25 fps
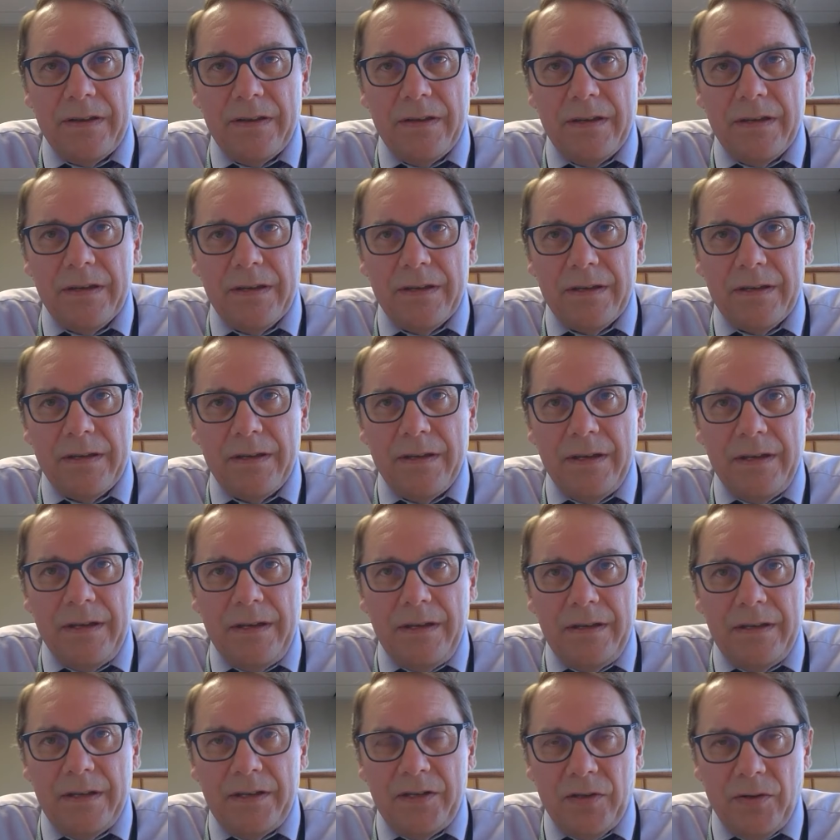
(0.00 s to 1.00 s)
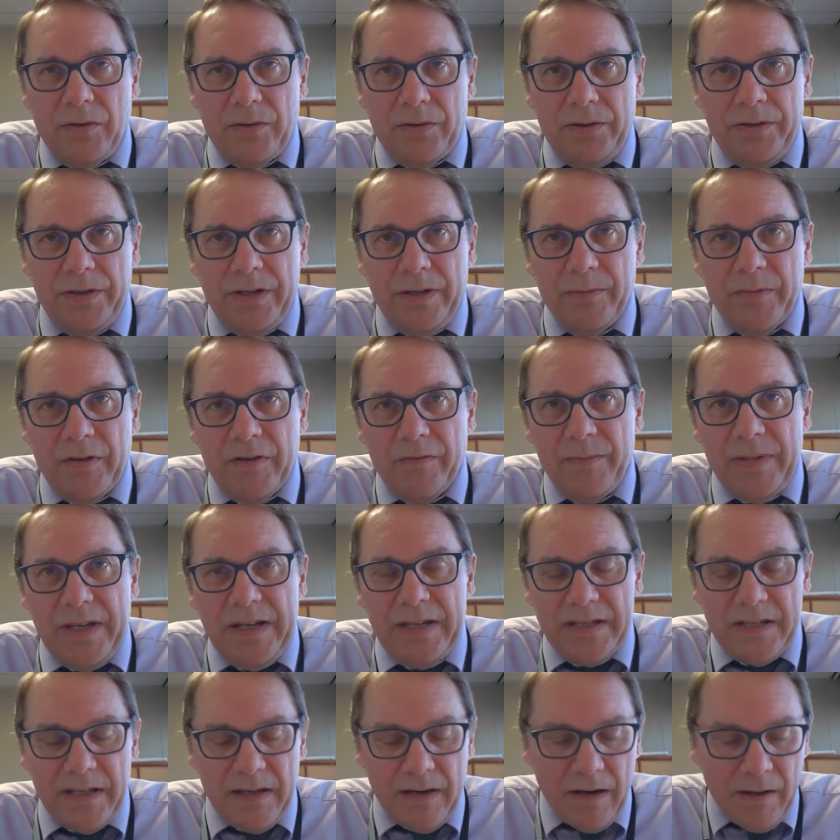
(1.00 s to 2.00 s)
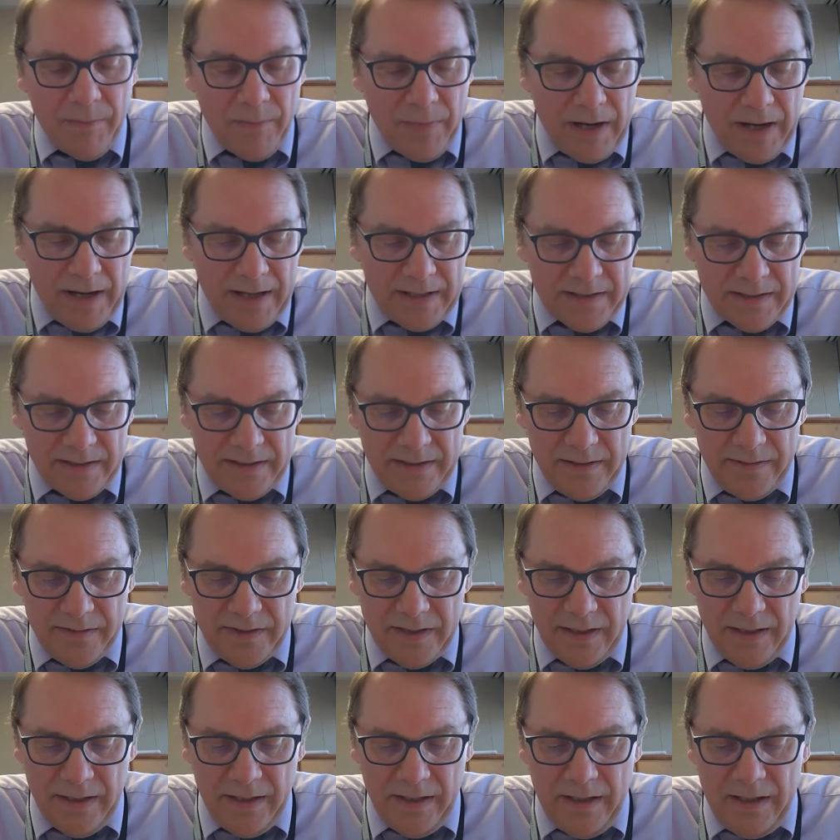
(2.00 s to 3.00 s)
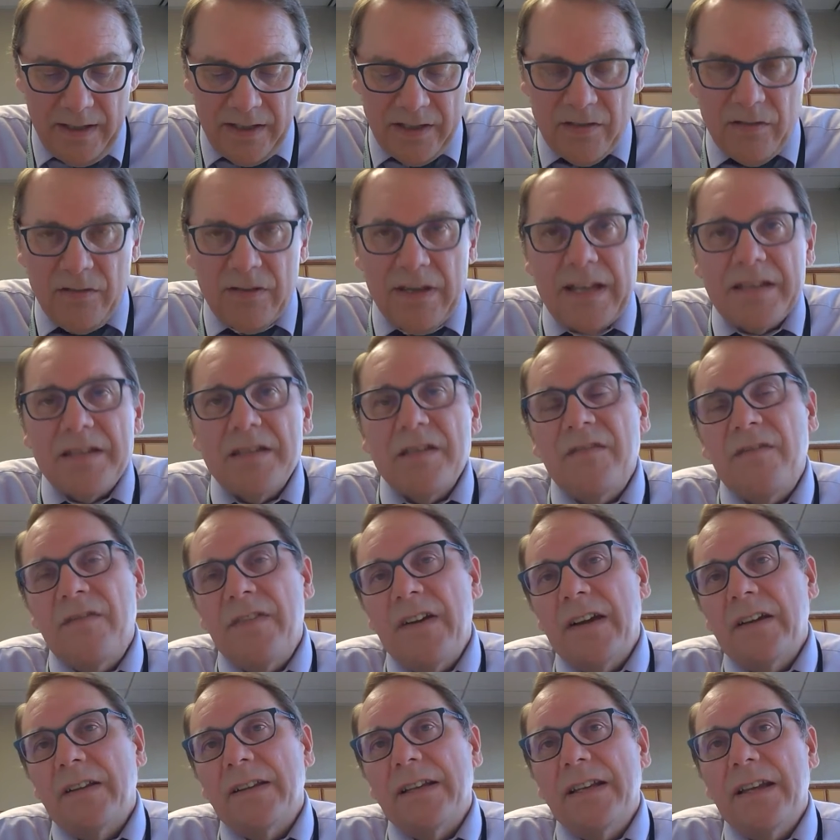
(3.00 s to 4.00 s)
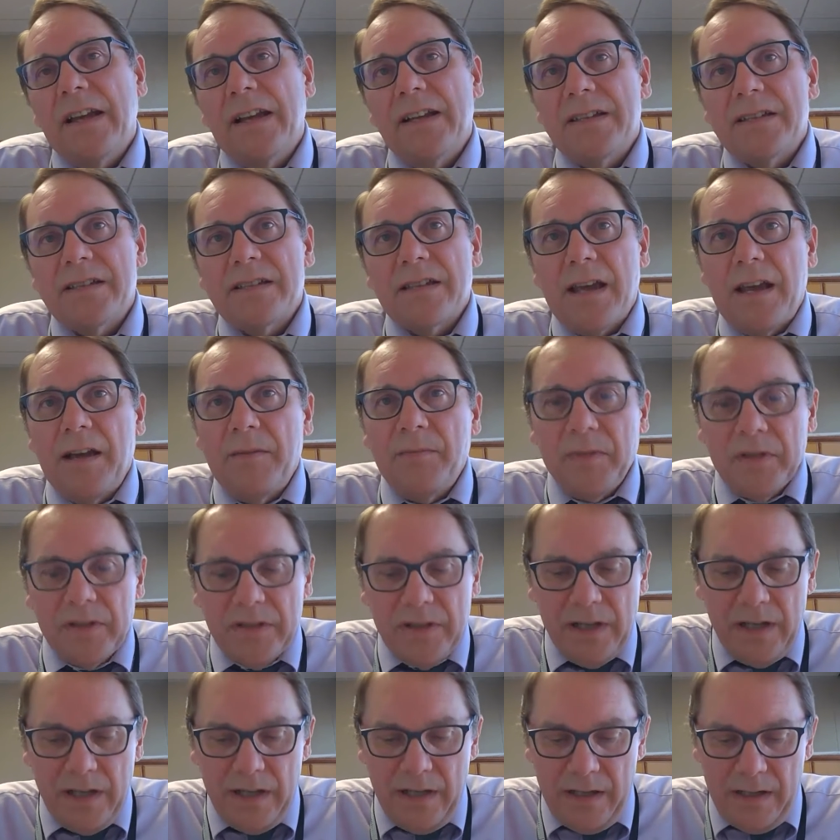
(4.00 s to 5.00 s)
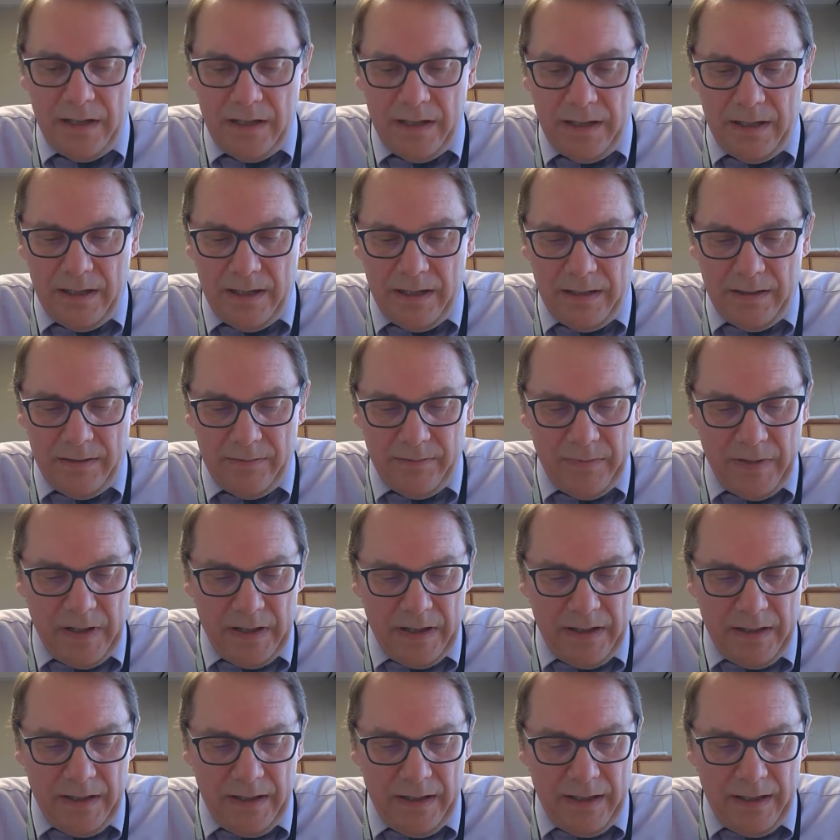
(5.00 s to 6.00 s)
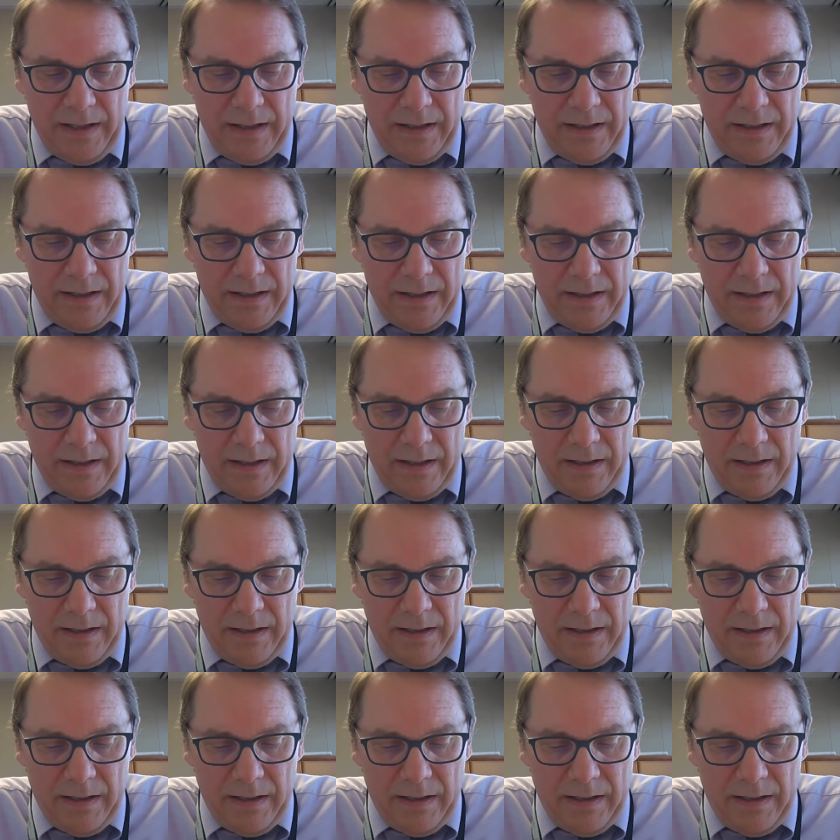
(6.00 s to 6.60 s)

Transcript: the total number of PCR positives. So that's a fairly nice sample, and